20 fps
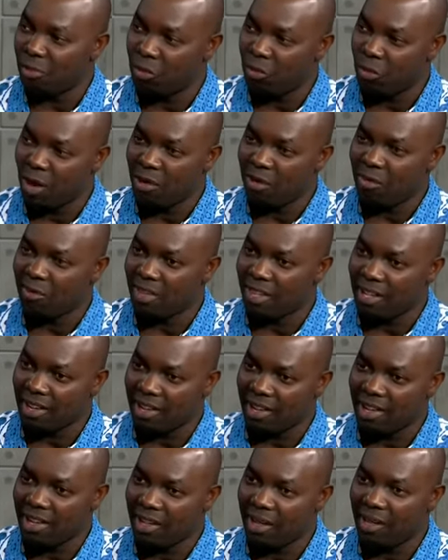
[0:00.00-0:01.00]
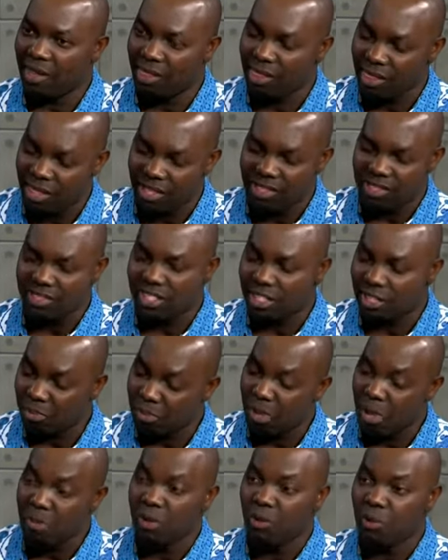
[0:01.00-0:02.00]
one of the key things
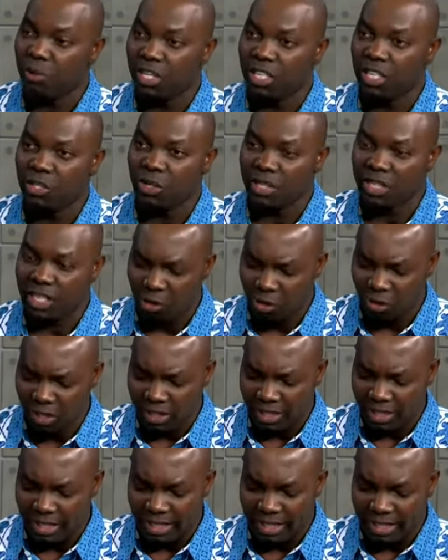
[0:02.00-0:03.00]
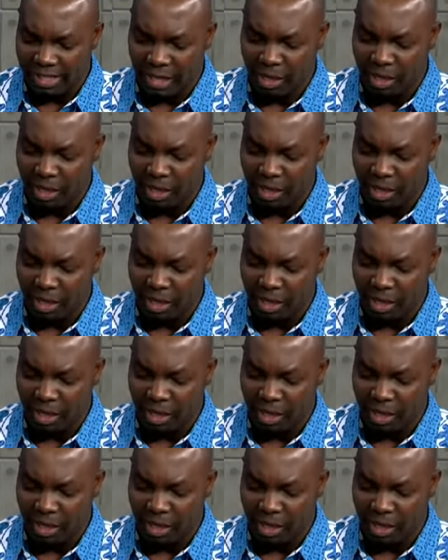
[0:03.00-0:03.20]
that maybe we need on the continent,